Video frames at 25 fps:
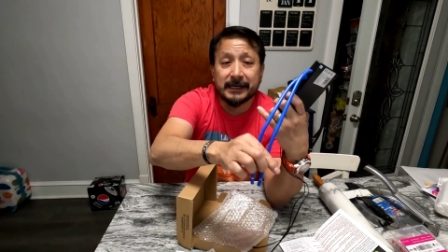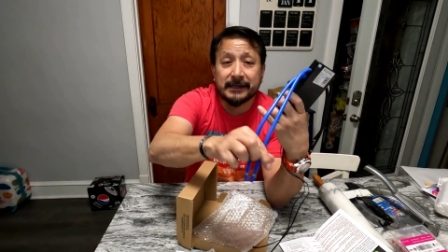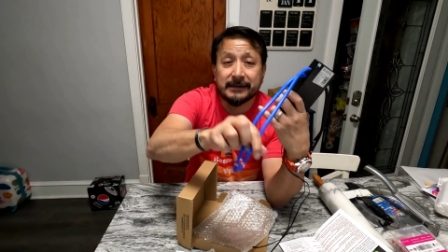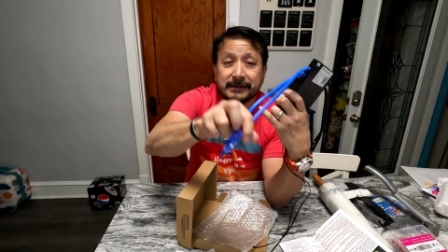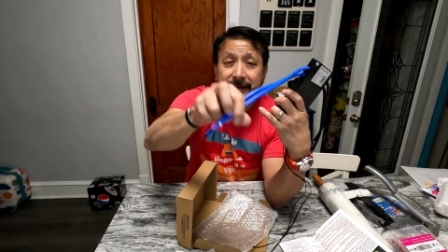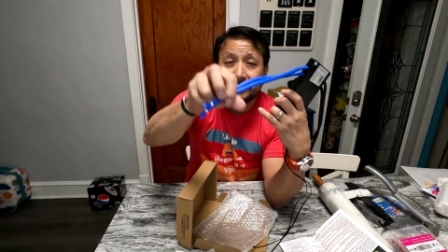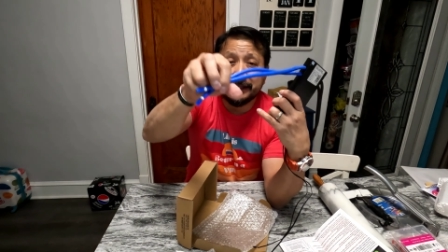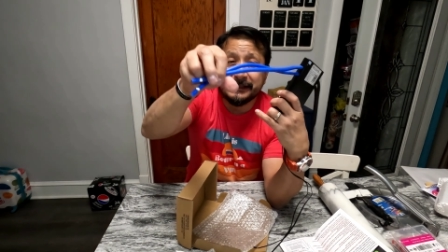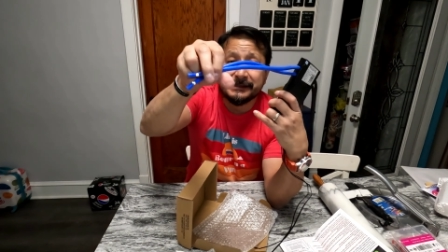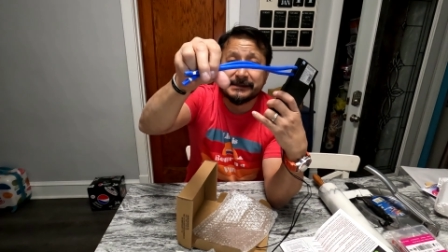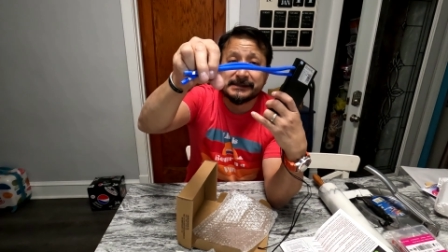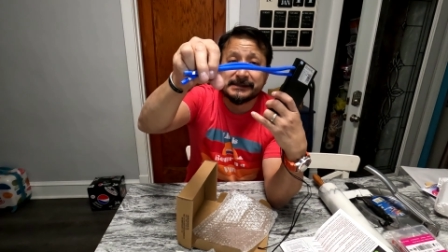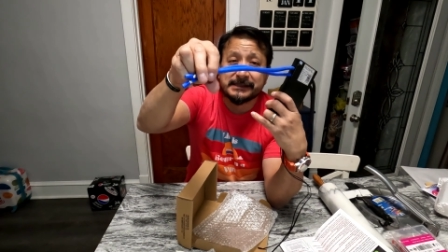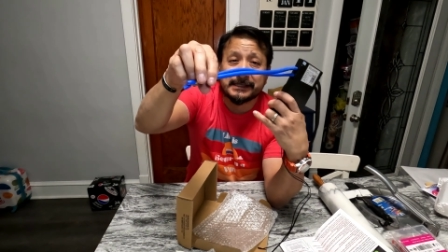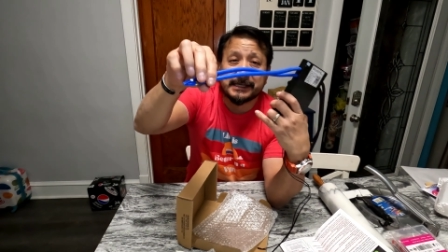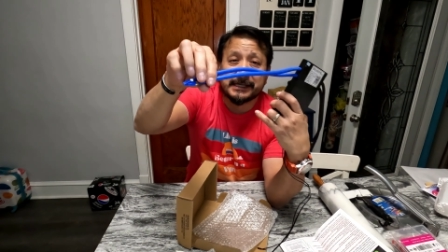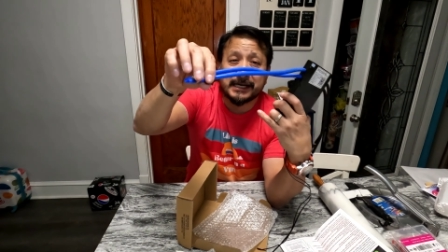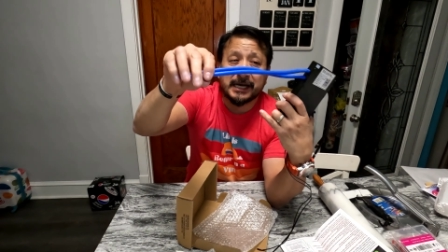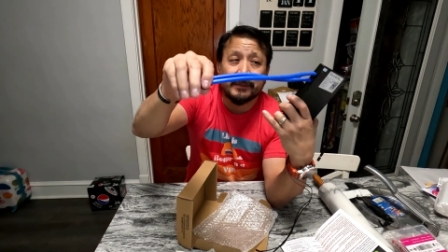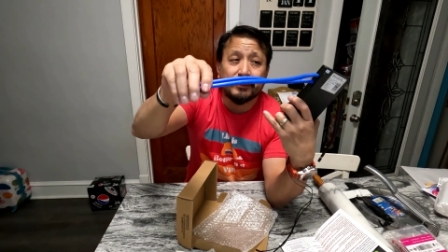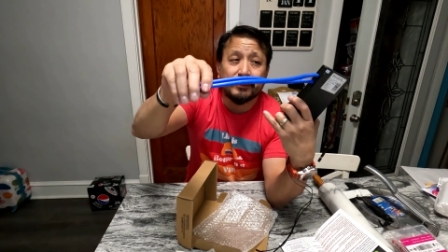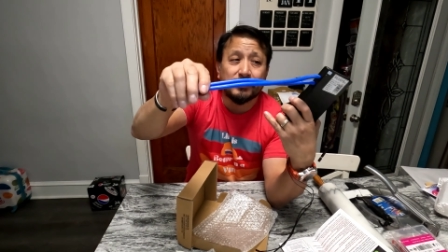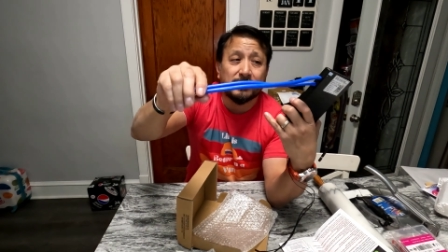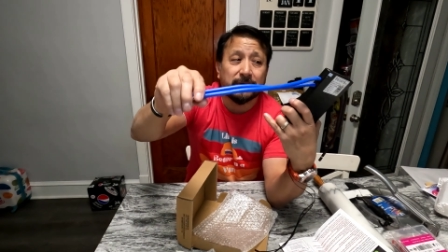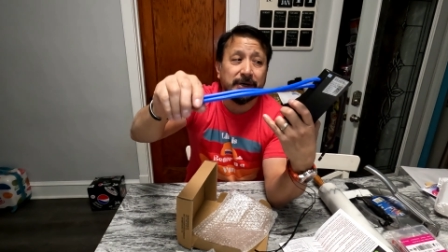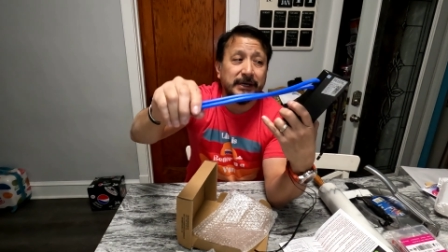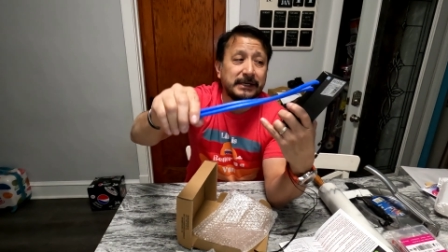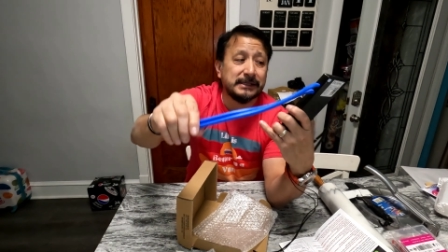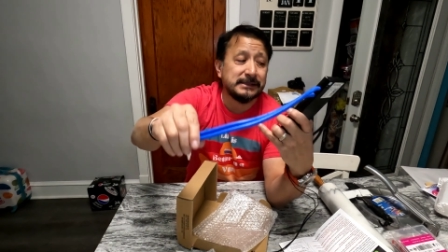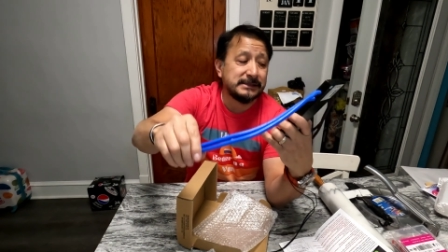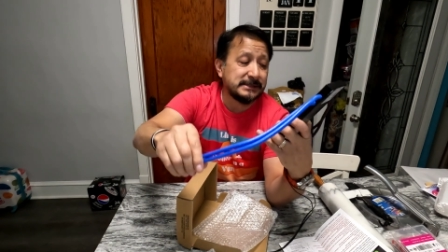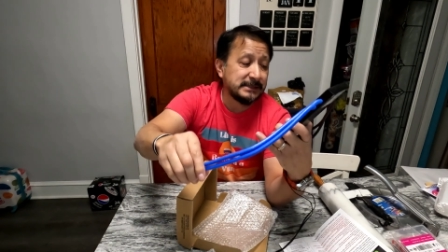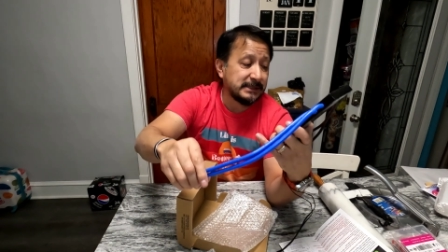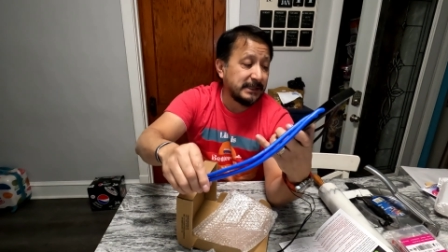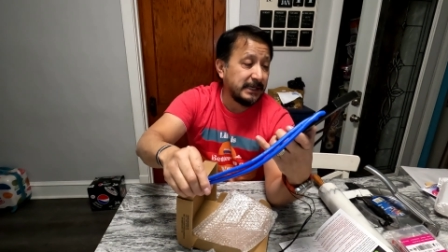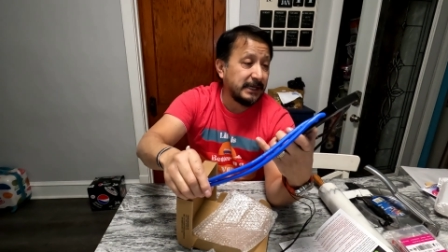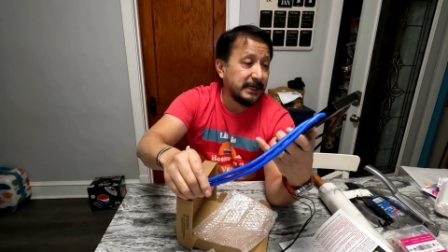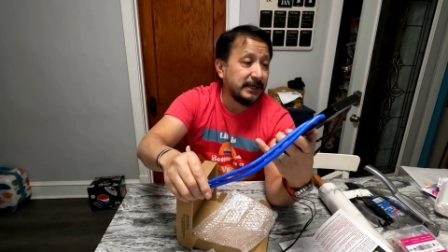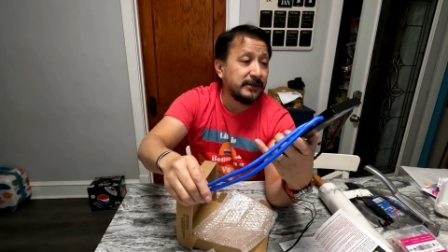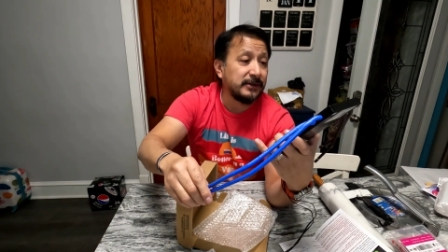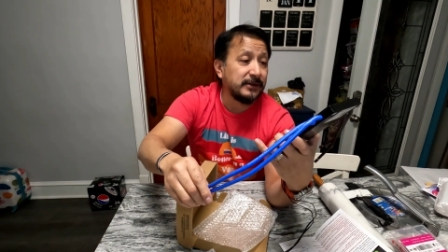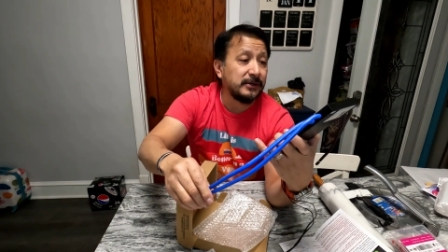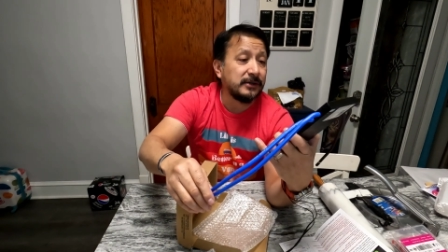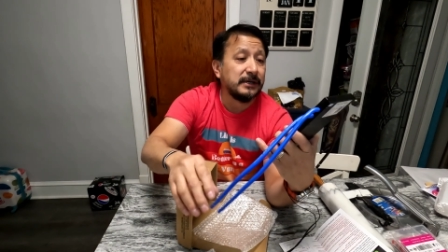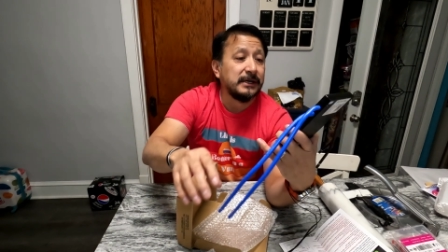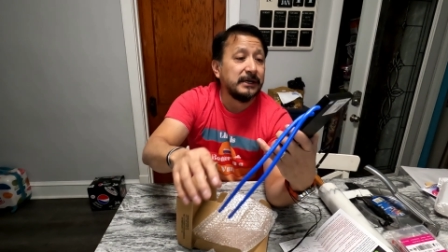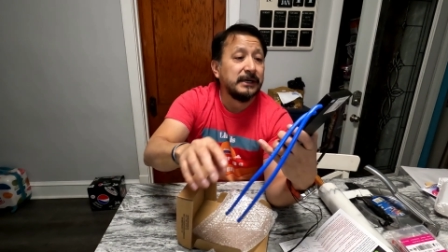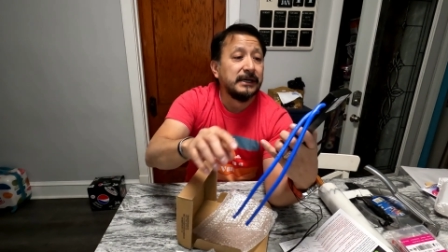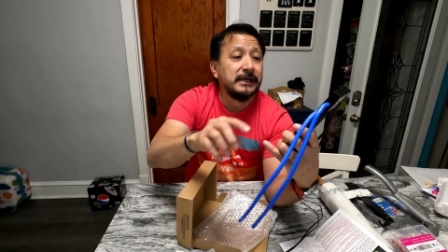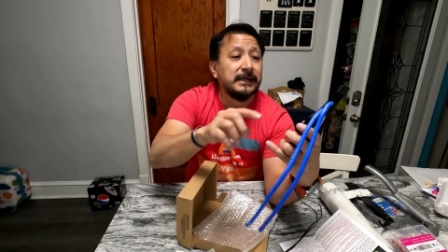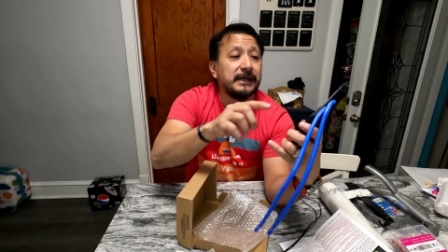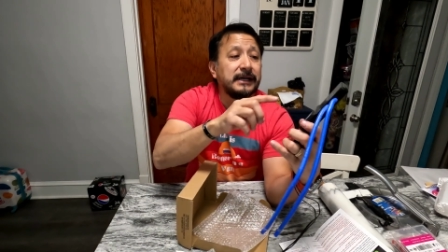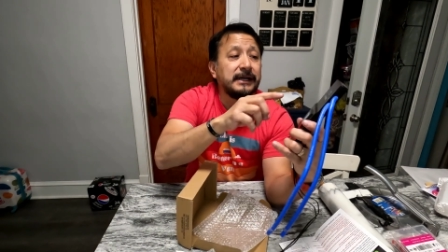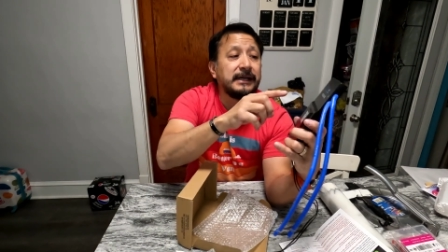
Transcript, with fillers: and these in a copper end together.